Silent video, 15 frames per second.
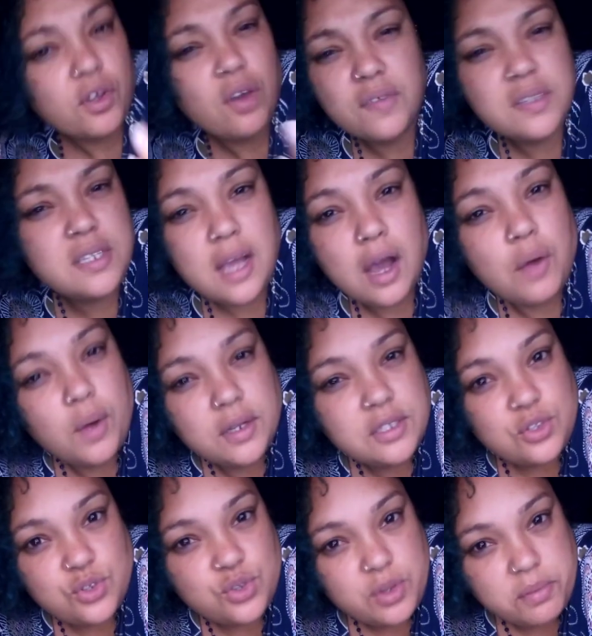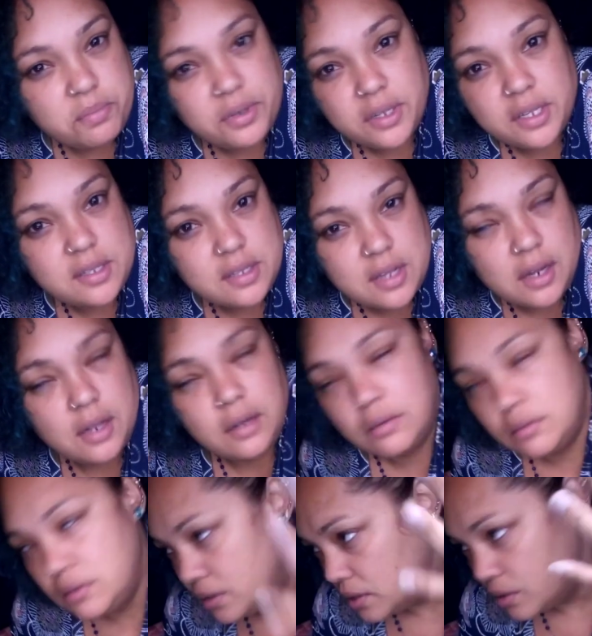obviously I wanted to impress her,
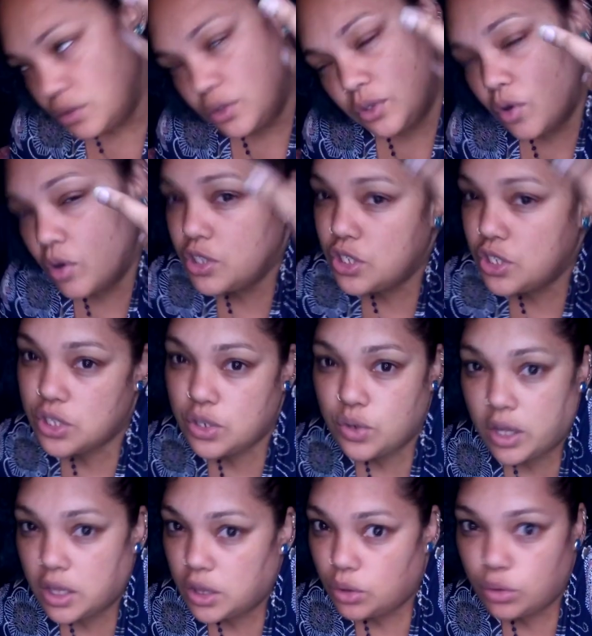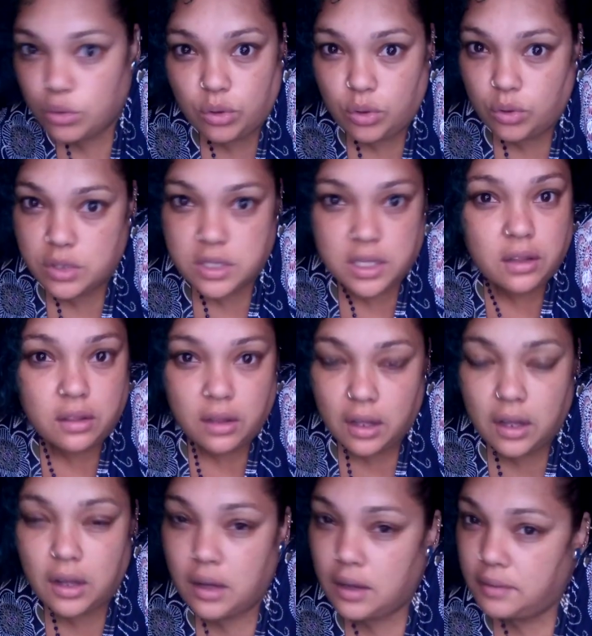though. You know, you can't just look at the good looks and
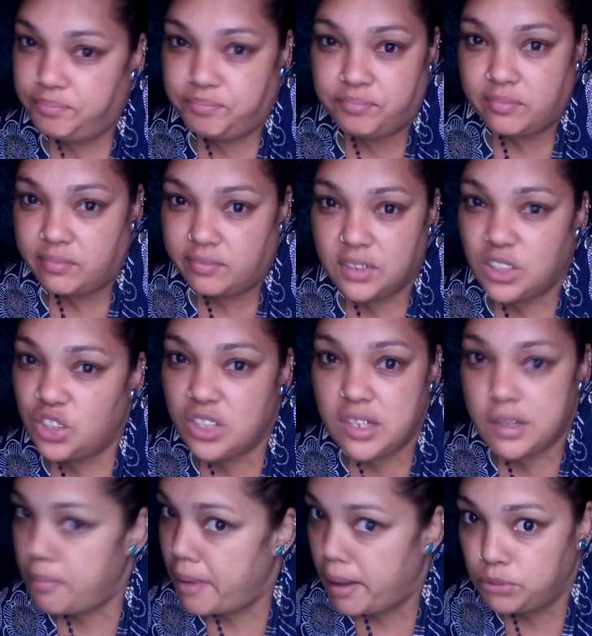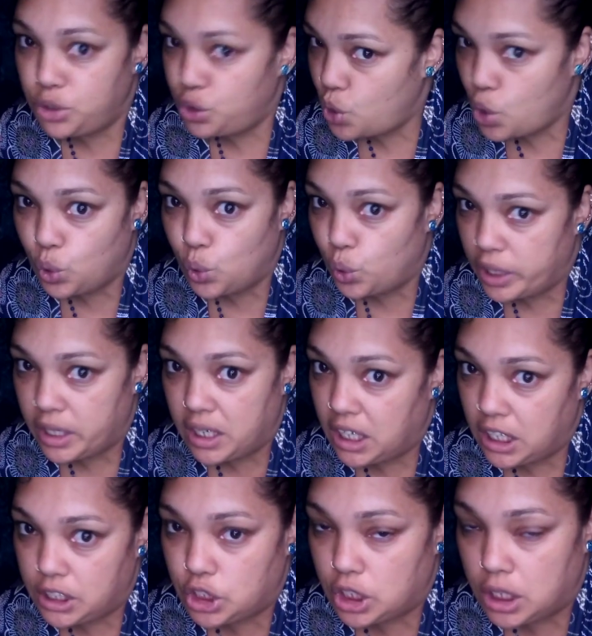think she's a bum, she can't cook in the
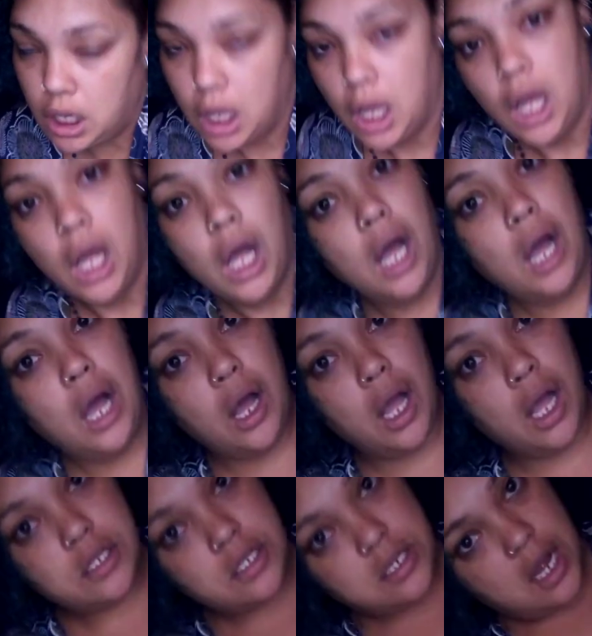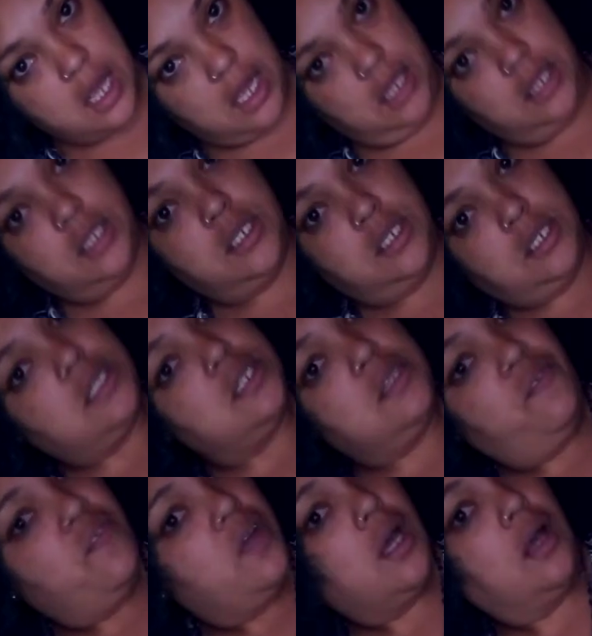kitchen. How else did I get this
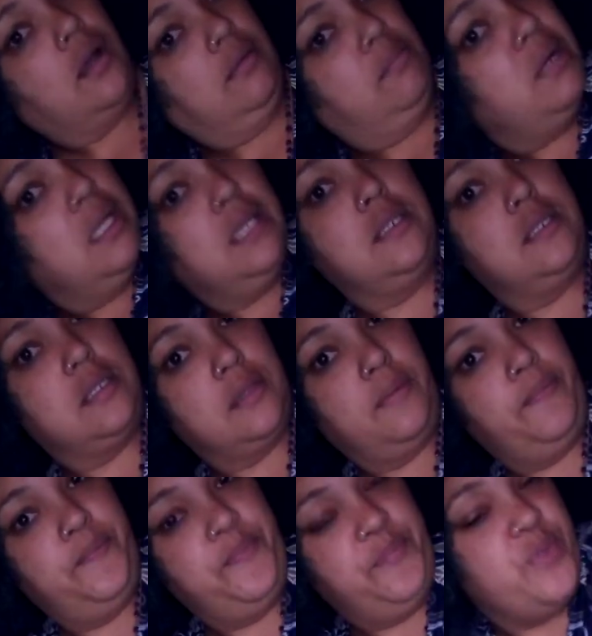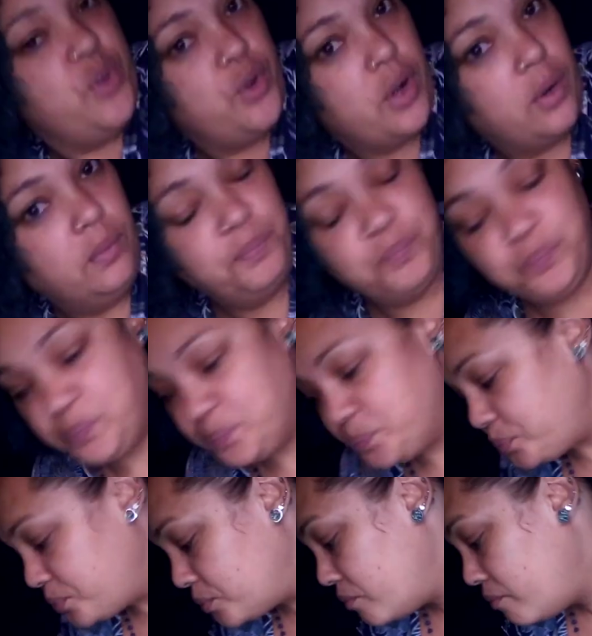sexy figure? Please, you know.
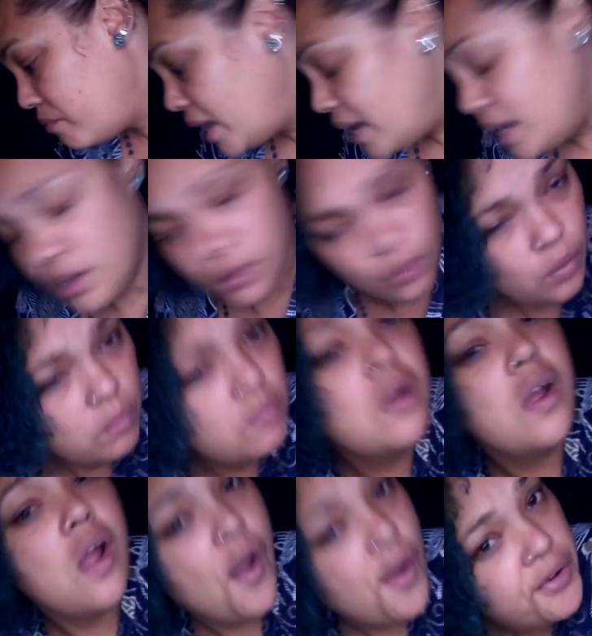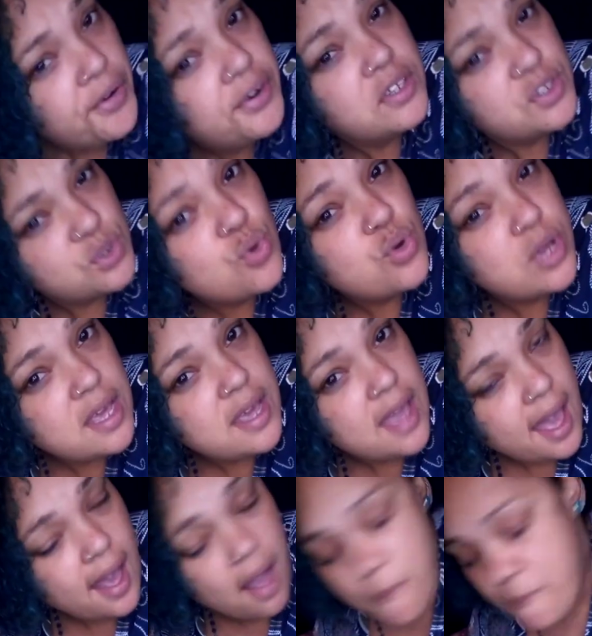Anywho, this cookie
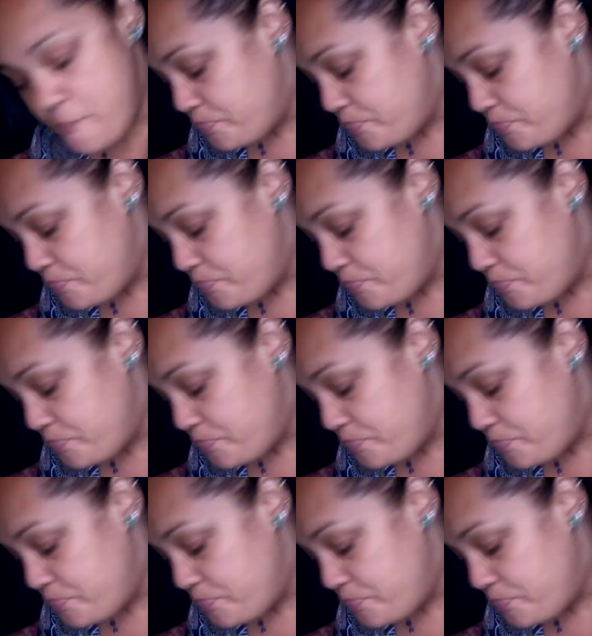here,